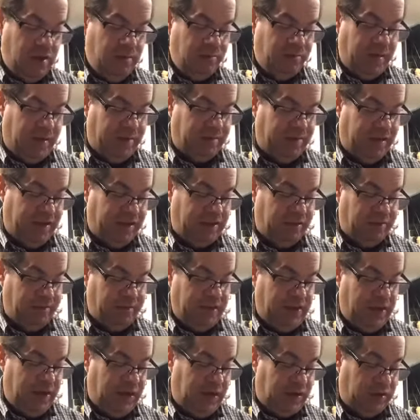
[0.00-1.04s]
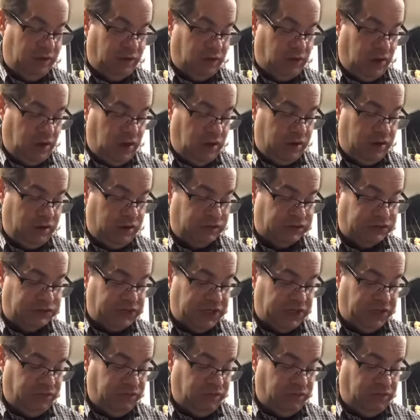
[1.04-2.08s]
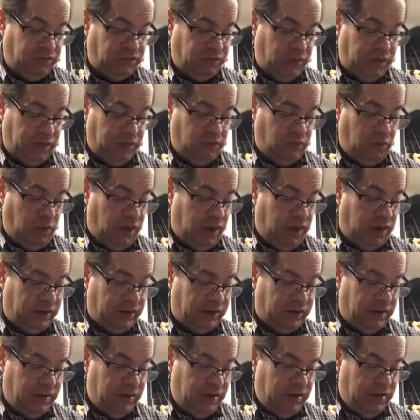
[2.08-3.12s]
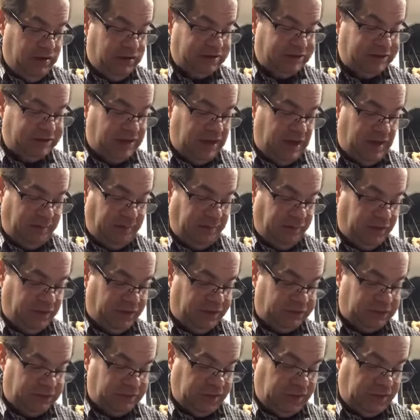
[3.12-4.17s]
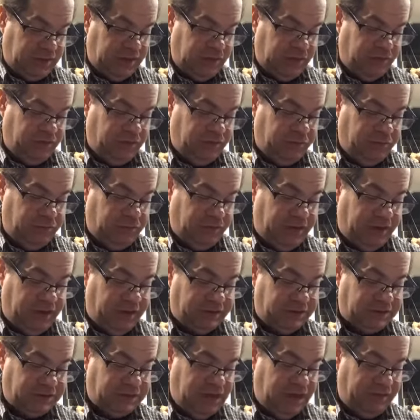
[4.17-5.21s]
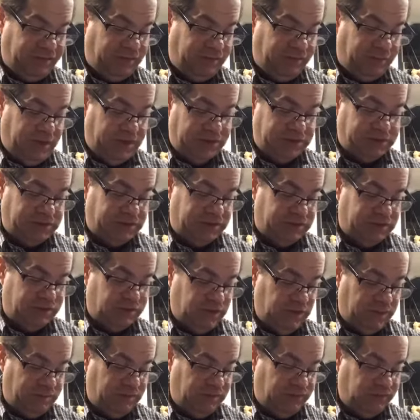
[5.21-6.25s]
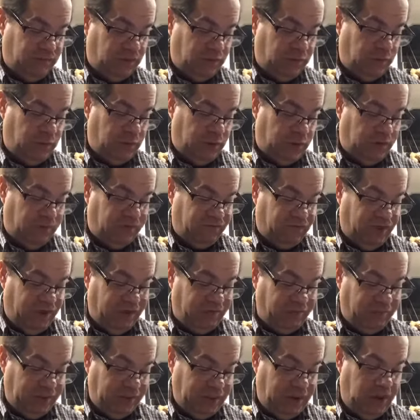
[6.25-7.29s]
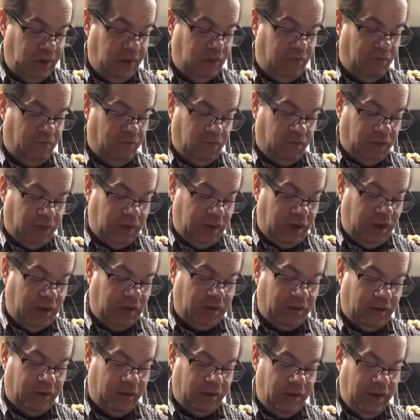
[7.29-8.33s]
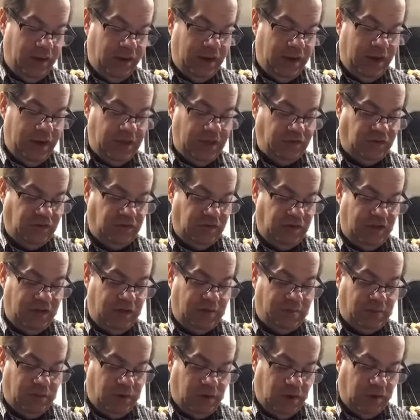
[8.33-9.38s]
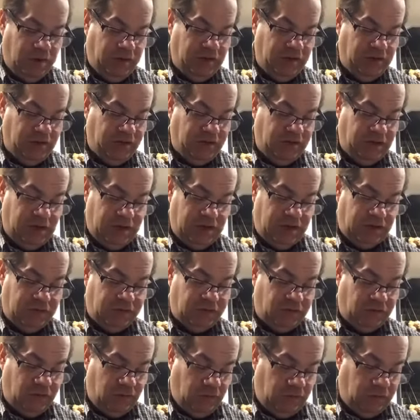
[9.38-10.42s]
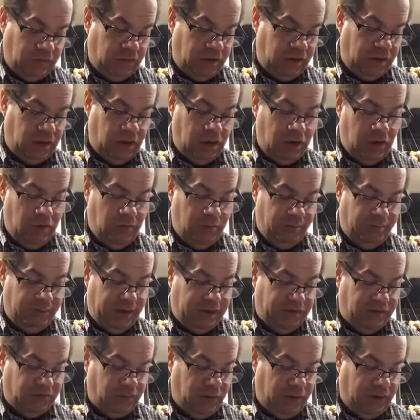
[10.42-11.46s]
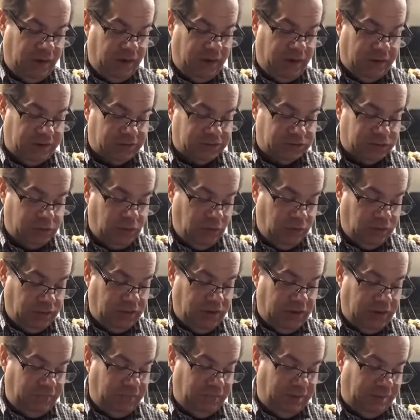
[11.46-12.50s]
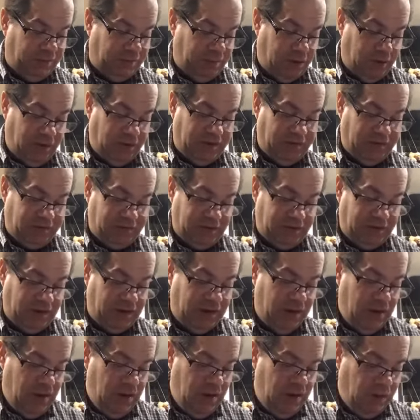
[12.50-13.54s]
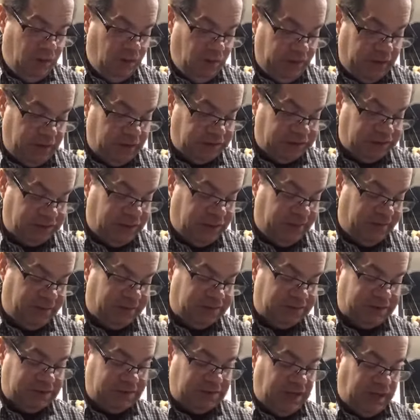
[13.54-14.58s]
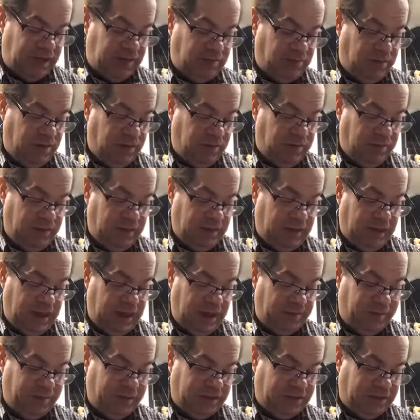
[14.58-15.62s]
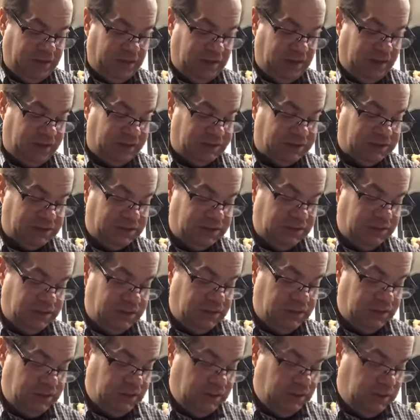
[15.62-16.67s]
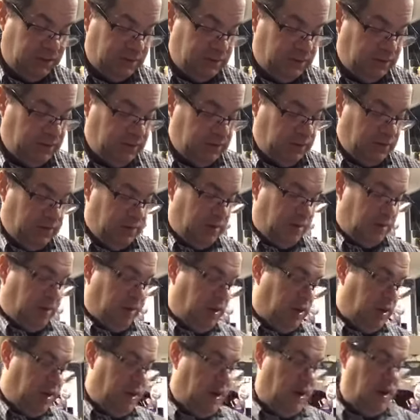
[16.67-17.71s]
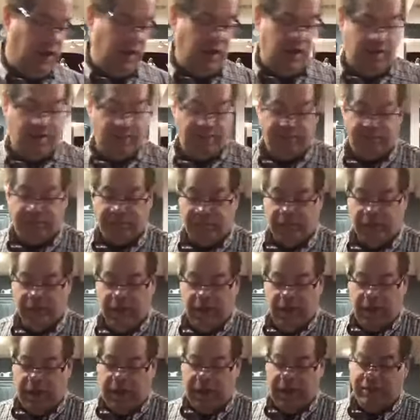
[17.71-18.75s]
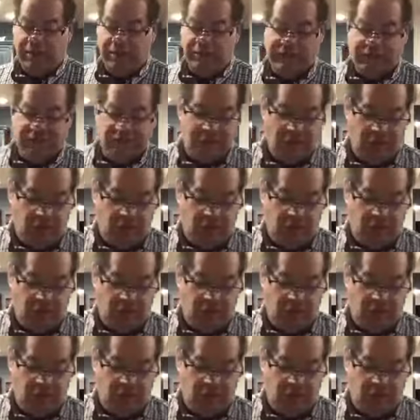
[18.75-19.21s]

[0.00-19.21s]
Bed Bath & Beyond, Carter, Century 21, Cinépolis, Claire's Boutiques, Dave & Buster's, Famous Footwear, Five Below, Foot Locker, H&M, Harkins Theaters, Kirkland Home, Men's Wearhouse, Old Navy, Party City, Regal Cinemas, Steinmart, The Gap, and Tilly's. Um, and this is